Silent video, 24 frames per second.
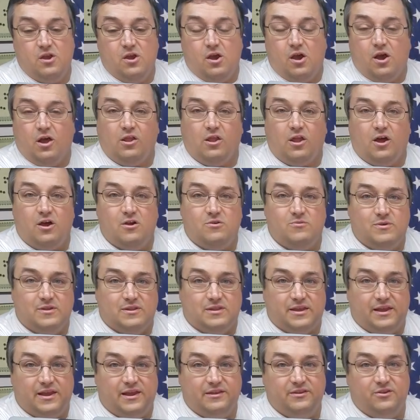Along with
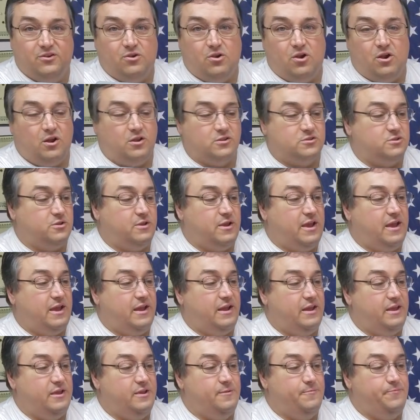that, you're also
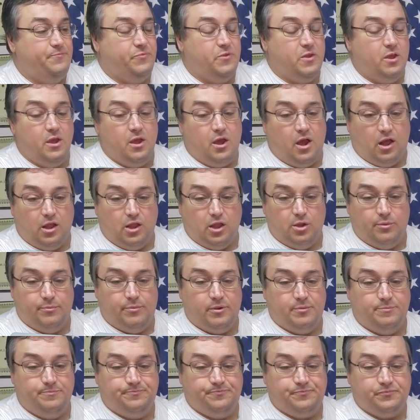adding
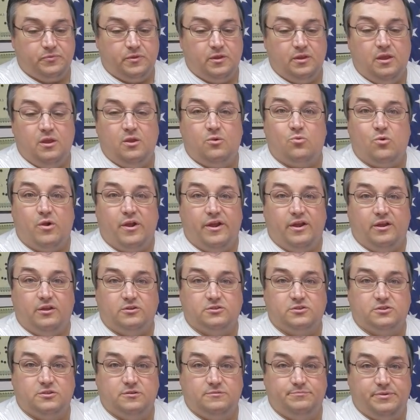aluminum rails,
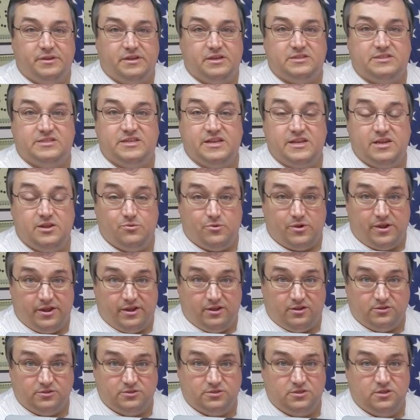Picatinny
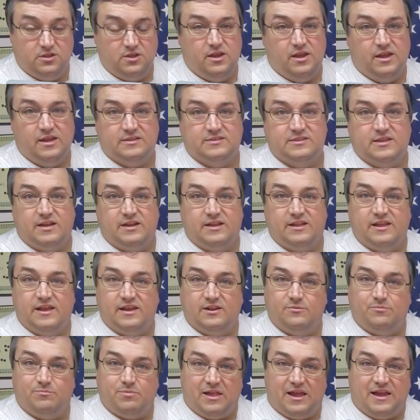rails, instead of
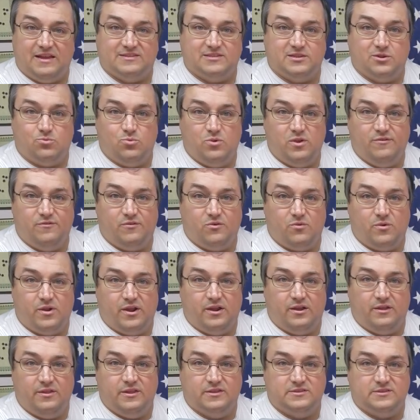that plastic Weaver
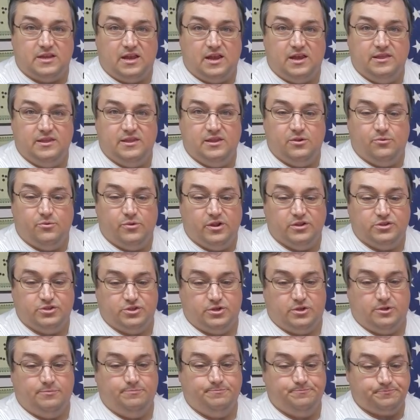rail that's on the
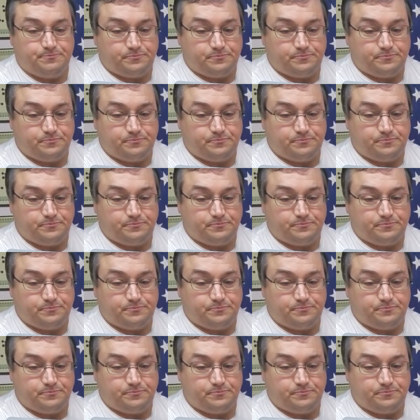original.